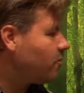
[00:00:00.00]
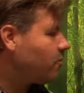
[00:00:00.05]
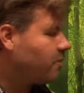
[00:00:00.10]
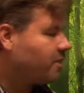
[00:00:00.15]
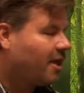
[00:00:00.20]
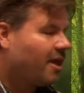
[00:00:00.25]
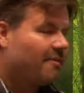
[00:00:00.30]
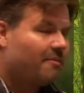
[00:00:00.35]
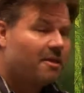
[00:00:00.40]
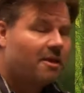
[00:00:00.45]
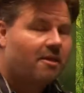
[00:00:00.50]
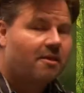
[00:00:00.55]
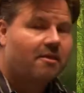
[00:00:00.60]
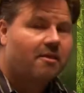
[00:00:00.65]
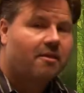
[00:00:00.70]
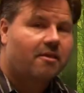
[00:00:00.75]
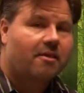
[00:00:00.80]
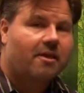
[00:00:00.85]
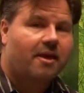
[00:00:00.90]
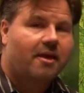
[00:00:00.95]
What that means
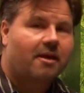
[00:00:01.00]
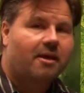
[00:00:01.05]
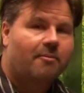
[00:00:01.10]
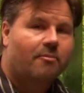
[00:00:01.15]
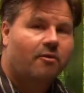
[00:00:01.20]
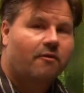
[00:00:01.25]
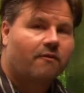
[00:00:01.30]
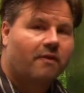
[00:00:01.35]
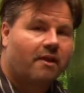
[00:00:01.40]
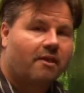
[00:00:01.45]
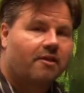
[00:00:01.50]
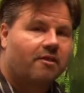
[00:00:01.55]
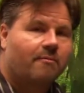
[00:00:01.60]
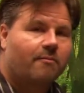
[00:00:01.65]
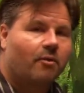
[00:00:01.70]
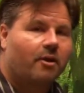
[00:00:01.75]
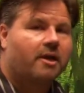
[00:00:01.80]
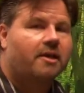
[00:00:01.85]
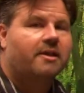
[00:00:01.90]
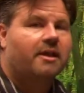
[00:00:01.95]
is that it prevents the
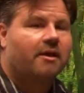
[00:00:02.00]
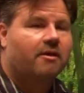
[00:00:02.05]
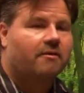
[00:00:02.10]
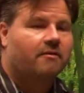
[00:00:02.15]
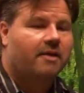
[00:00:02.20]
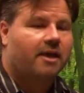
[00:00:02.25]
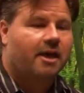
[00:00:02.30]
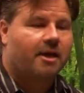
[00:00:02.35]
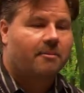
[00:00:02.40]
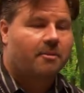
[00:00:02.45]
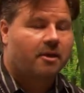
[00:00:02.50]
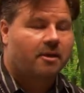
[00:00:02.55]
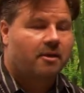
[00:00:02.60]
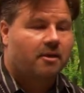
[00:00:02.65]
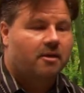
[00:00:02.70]
breakdown of GABA.